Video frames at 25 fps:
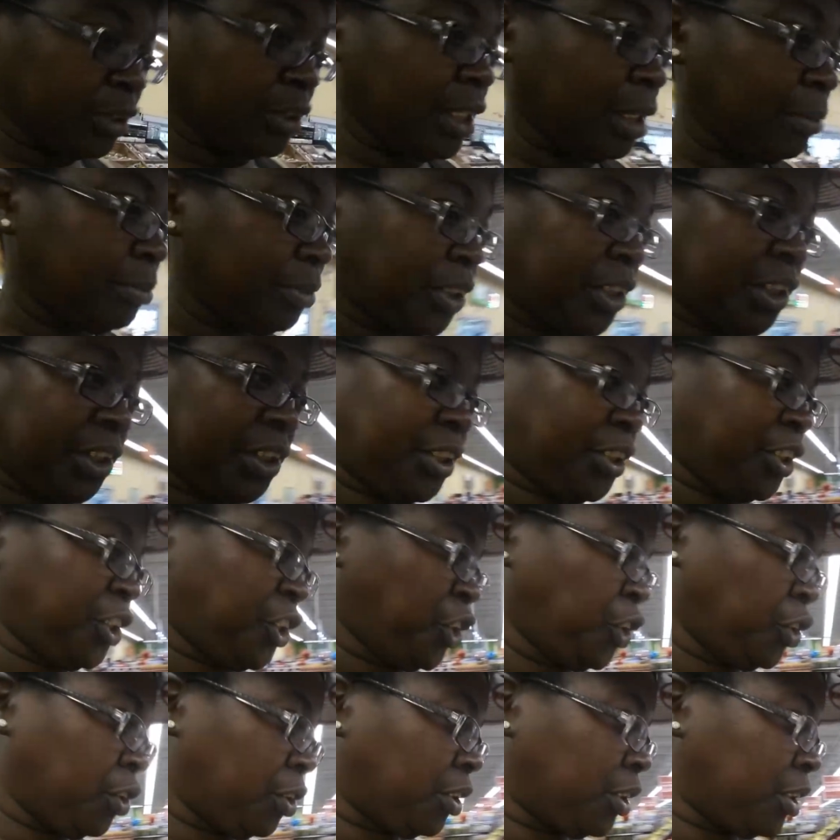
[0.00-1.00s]
I'm just
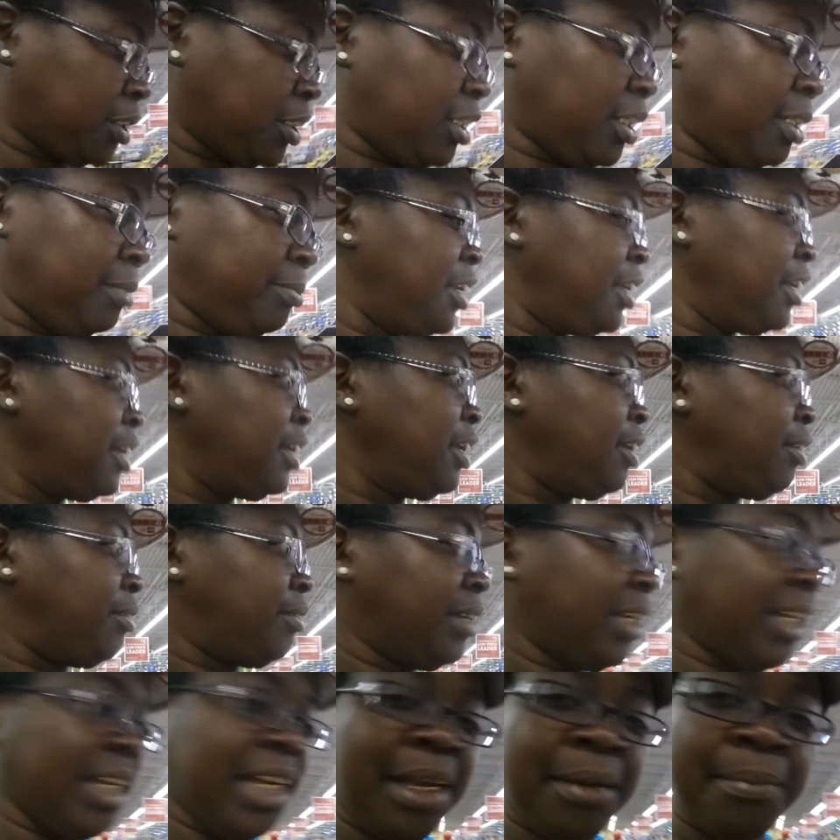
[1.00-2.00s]
shook.
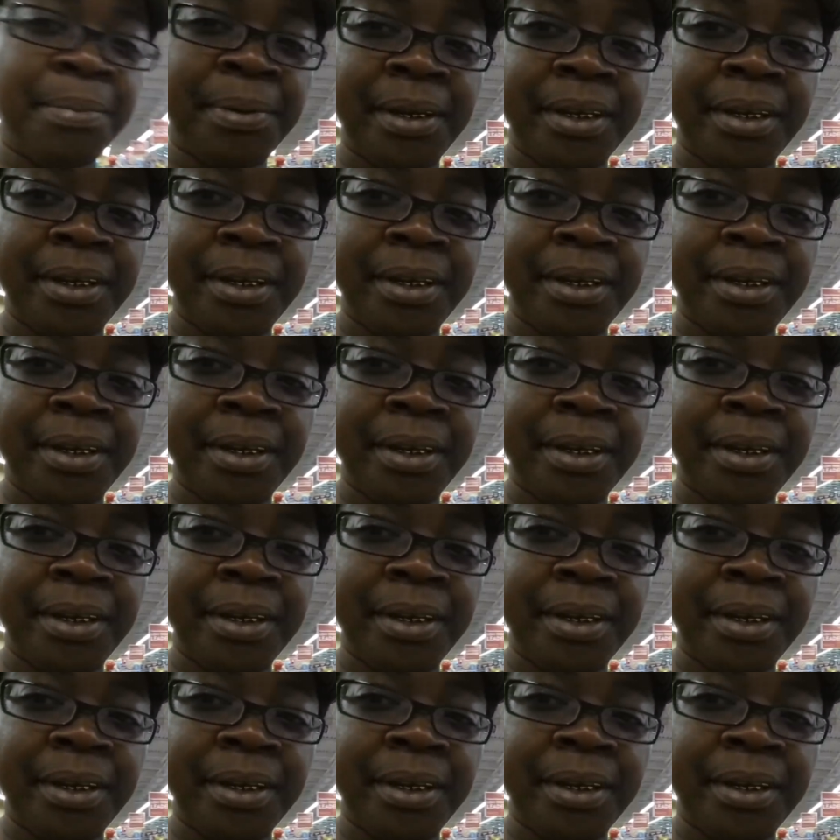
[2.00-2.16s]
Well, they got